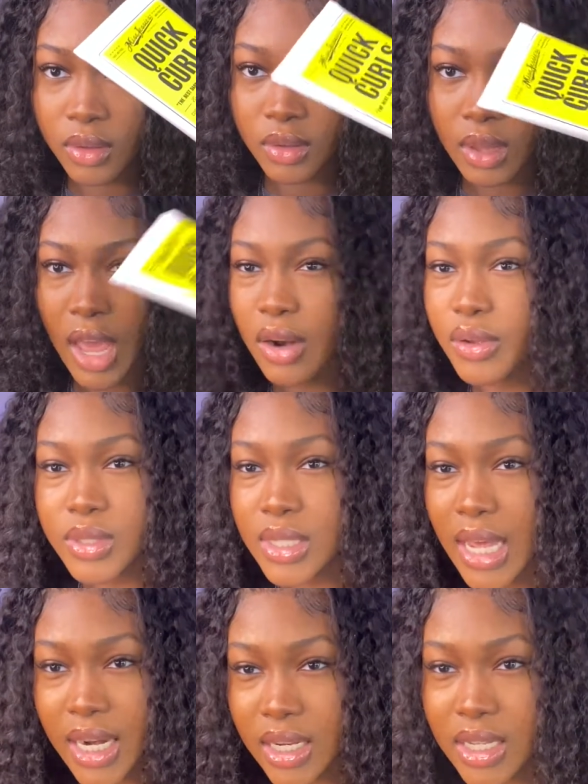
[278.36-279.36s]
I don't use a
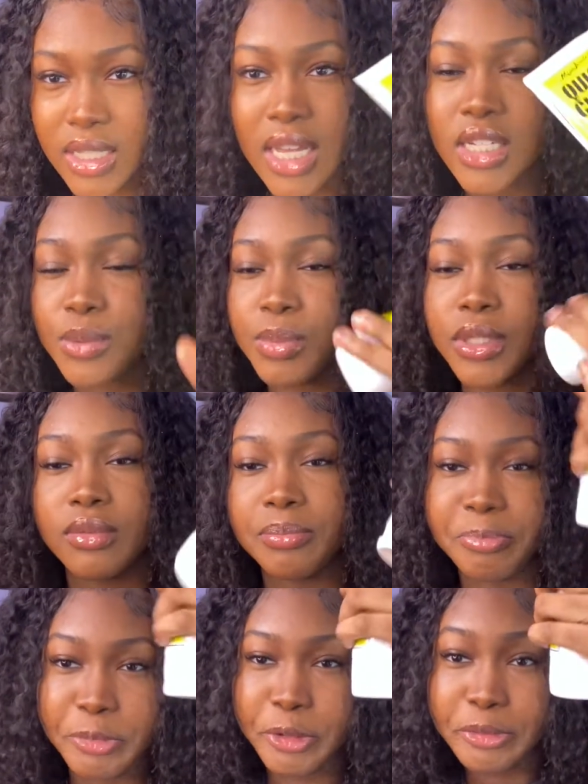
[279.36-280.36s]
lot of this. I just put,
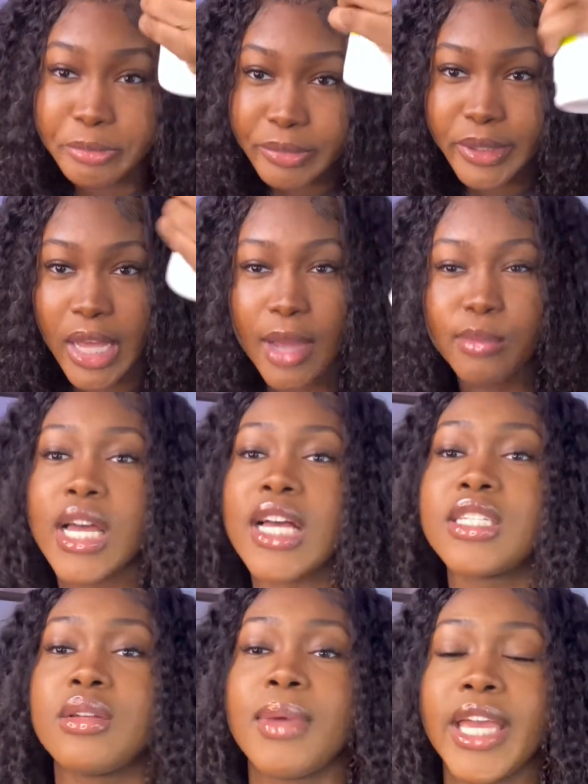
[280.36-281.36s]
you know, dime
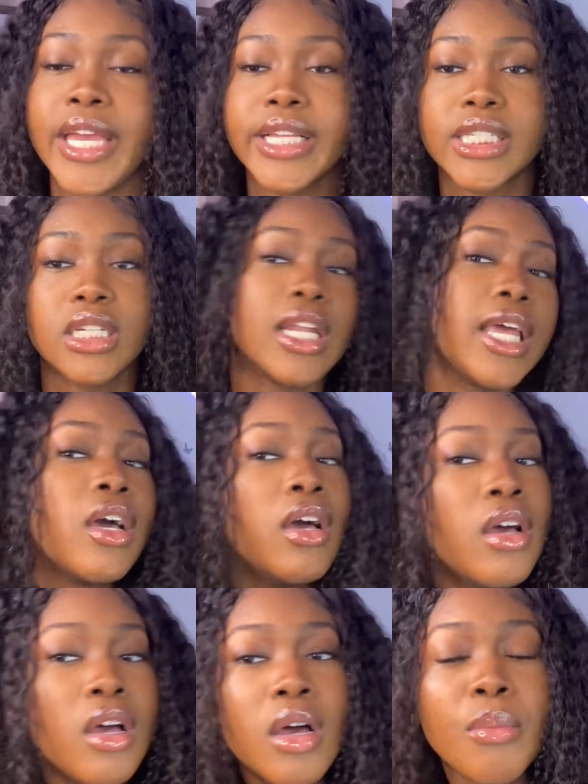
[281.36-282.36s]
size into my hands and like
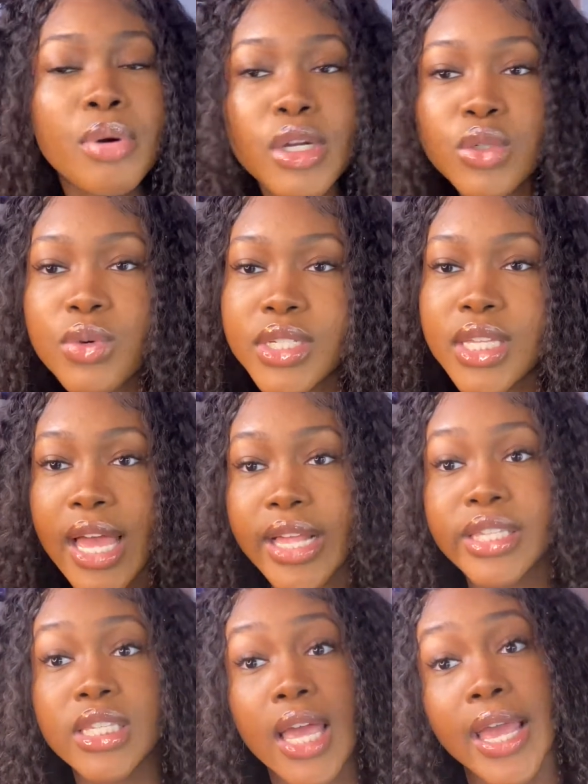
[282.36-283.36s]
put it towards the
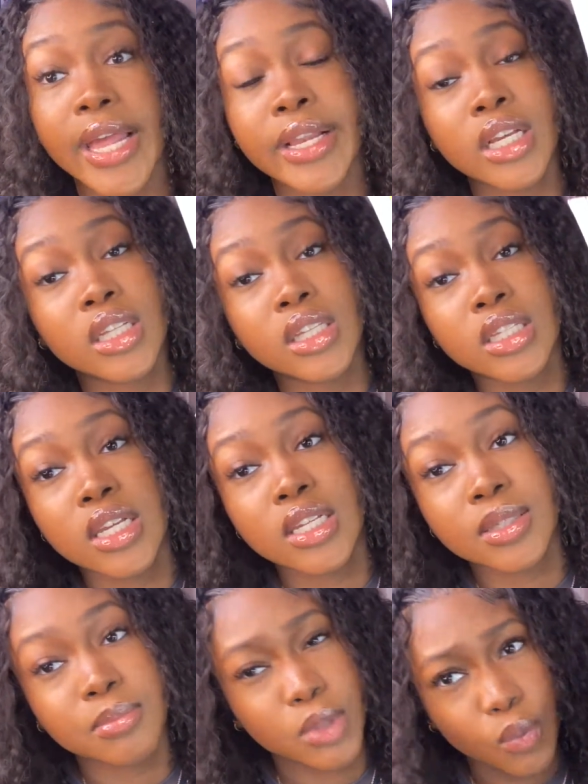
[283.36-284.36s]
ends, and this
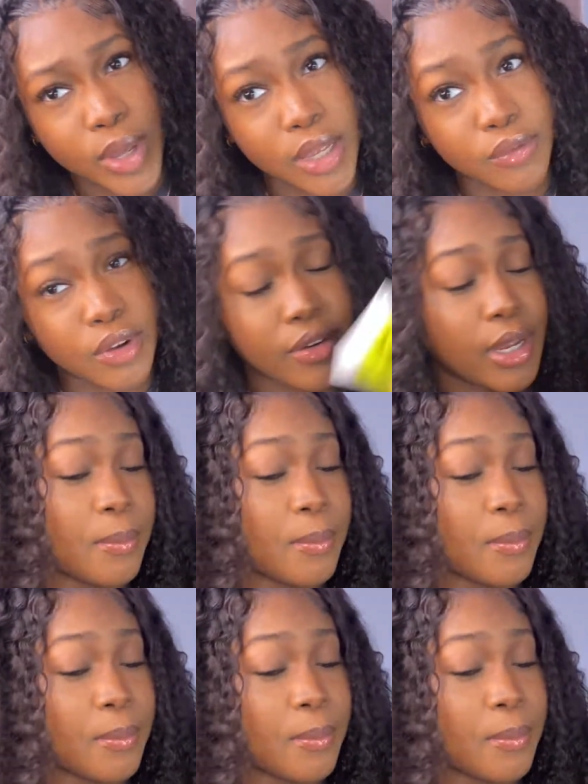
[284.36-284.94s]
does the wig very,